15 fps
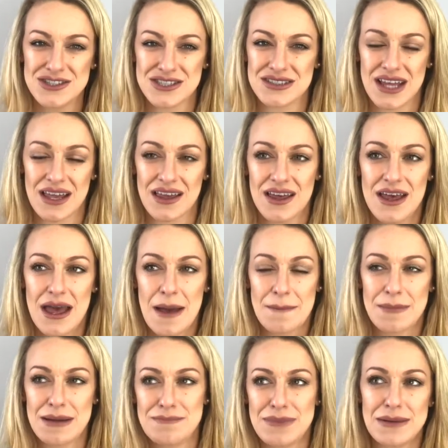Just like
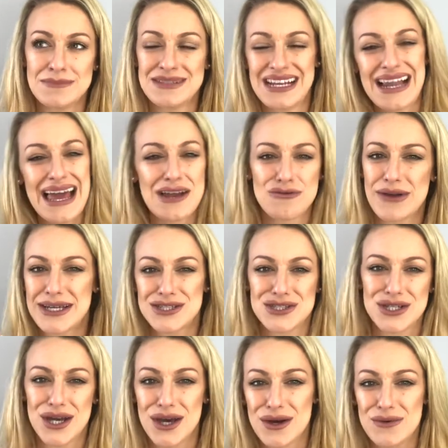my bum to leg
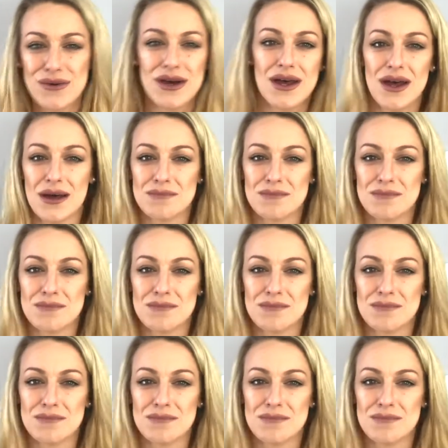ratio,